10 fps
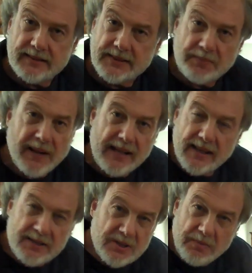
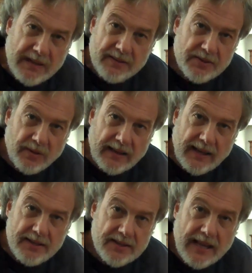Sapele smells great.
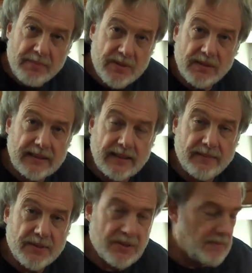I just absolutely
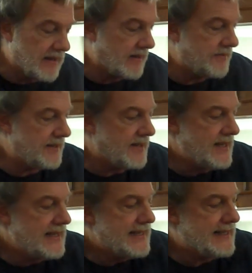love the smell of it.
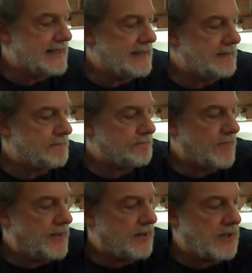
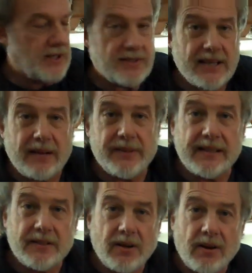They're good
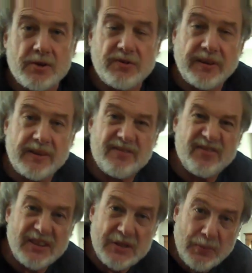sounding guitars, very
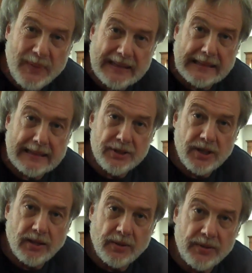fundamental in
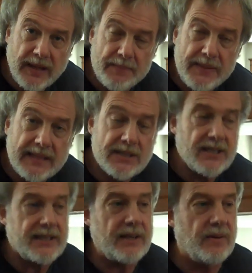tone. That means
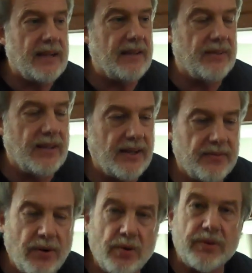that they don't have a lot
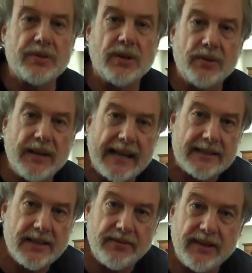of overtone
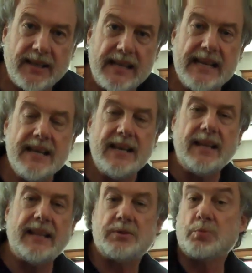activity.
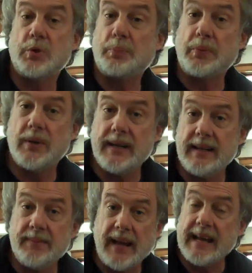That's real
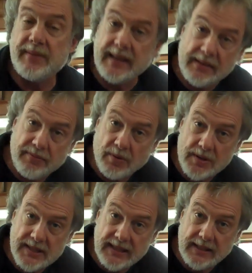pretty. I have an
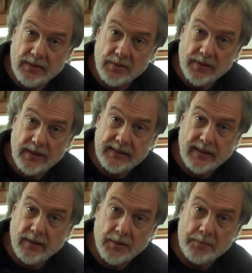814 over at
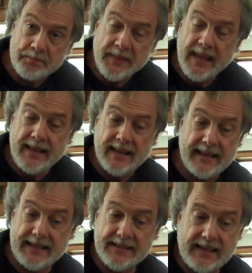home,
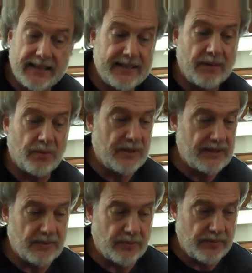and it's got that
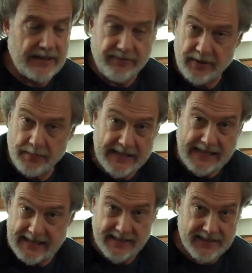real reverby
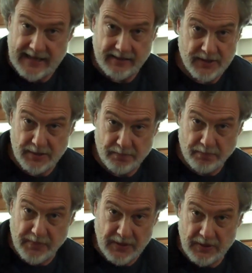kind of sound. It's
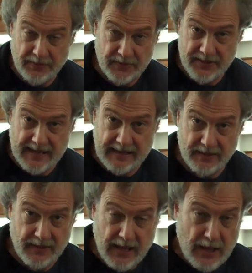just beautiful sound.